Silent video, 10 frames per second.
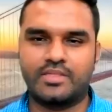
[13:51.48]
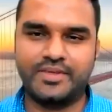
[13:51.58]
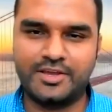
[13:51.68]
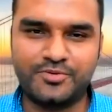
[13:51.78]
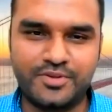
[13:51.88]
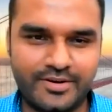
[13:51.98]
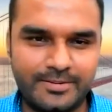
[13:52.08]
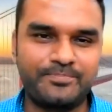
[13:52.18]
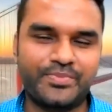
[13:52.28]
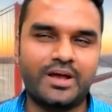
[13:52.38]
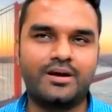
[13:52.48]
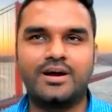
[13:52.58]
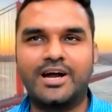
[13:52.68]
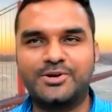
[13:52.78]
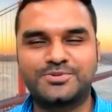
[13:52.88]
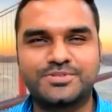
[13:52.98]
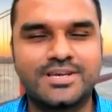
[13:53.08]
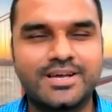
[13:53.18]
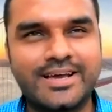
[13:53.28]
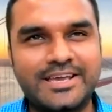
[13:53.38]
Thank you, Sarah. I would
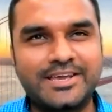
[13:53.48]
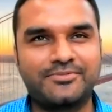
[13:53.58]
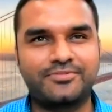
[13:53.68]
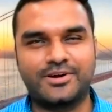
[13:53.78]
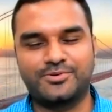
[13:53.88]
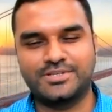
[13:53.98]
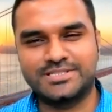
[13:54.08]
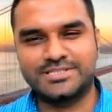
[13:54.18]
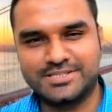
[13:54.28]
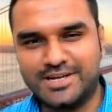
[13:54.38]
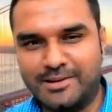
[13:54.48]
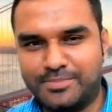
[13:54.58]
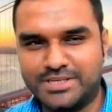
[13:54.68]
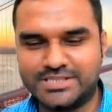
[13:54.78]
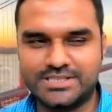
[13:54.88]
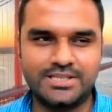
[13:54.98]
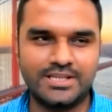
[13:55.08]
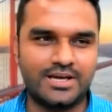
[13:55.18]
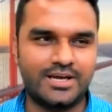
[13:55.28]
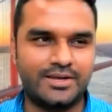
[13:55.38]
say if I was in a time machine,
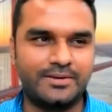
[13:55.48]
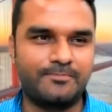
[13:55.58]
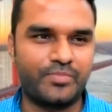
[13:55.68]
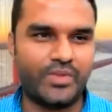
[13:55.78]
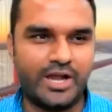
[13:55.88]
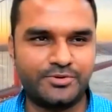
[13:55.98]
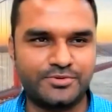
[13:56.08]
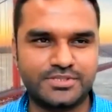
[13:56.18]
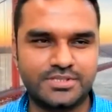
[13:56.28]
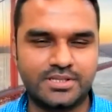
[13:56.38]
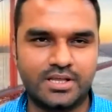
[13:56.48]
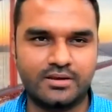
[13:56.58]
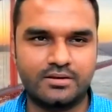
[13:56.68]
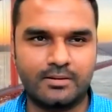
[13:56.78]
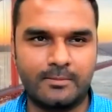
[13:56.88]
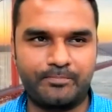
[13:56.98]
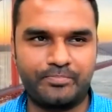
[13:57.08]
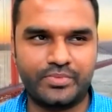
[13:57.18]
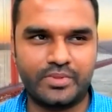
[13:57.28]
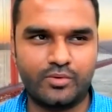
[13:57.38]
I would say that
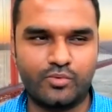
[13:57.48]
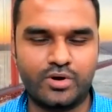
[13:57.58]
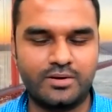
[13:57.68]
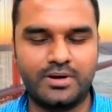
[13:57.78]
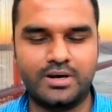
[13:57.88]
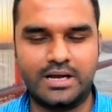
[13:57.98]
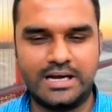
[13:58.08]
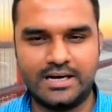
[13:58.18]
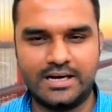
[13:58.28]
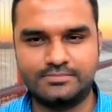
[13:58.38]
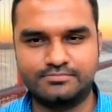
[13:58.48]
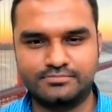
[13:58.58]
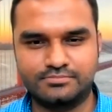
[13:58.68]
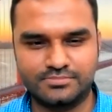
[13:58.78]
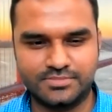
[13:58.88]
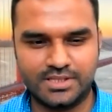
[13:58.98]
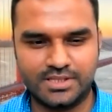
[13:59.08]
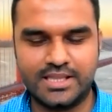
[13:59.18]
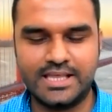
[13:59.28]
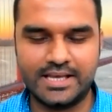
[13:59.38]
whatever the
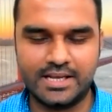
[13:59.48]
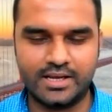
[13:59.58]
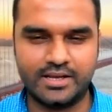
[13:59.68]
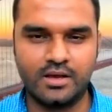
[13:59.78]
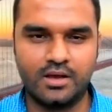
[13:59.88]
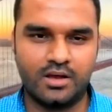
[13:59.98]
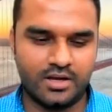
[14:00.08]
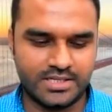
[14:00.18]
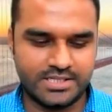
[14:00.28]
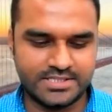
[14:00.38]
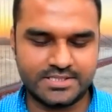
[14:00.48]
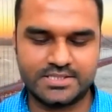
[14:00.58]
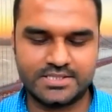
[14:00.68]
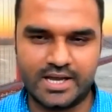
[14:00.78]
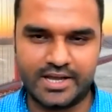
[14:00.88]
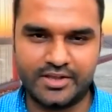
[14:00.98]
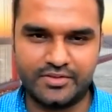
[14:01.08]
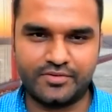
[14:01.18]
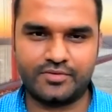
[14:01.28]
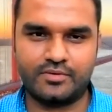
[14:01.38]
thing, like, is it
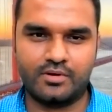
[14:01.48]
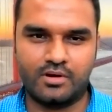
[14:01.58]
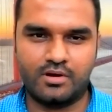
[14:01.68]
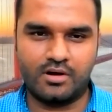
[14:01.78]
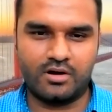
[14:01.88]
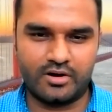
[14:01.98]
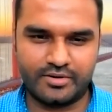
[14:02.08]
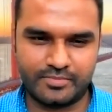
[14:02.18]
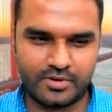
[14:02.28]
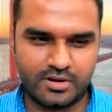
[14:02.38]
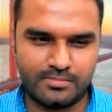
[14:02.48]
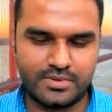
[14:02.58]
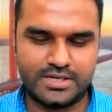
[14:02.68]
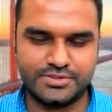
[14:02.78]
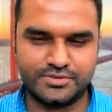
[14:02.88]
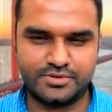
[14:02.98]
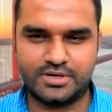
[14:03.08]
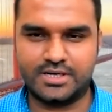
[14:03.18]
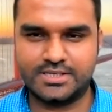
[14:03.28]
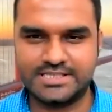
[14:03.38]
science or commerce or
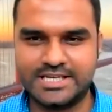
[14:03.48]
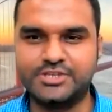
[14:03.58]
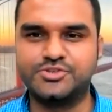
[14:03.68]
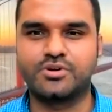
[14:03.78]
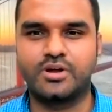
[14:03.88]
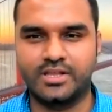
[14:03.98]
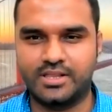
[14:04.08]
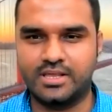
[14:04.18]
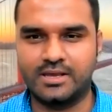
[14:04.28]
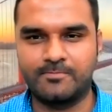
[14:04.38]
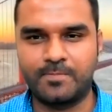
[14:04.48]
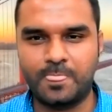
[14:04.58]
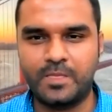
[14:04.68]
arts, enjoy the thing.